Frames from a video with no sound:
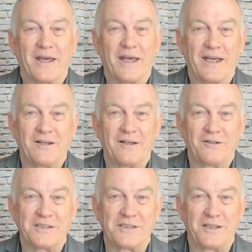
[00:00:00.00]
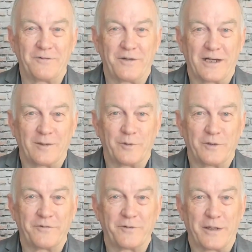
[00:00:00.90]
Analyse the available
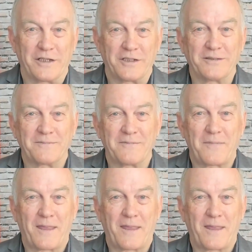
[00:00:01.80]
information.